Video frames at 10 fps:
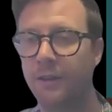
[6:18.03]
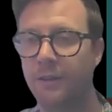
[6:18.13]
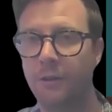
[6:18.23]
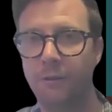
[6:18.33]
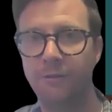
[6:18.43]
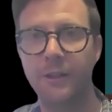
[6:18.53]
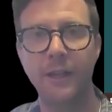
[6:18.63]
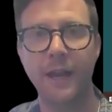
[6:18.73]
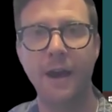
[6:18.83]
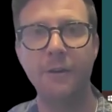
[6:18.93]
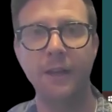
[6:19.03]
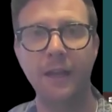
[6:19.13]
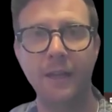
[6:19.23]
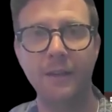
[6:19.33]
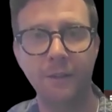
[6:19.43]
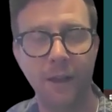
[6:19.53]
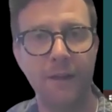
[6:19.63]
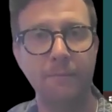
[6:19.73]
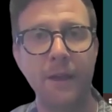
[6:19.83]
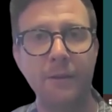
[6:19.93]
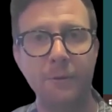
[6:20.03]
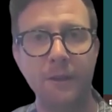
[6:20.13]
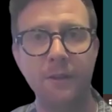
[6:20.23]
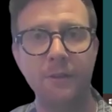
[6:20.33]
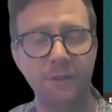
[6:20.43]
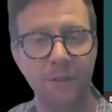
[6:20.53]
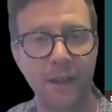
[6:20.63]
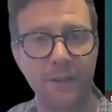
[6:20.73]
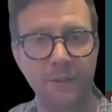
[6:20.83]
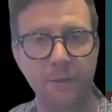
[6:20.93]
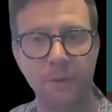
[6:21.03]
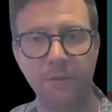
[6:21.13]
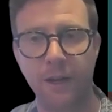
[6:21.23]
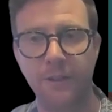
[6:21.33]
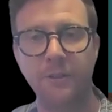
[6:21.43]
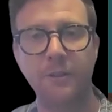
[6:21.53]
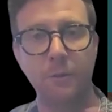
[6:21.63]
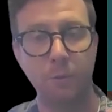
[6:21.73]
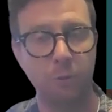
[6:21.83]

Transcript: You'll fill it out in alignment with your site supervisor,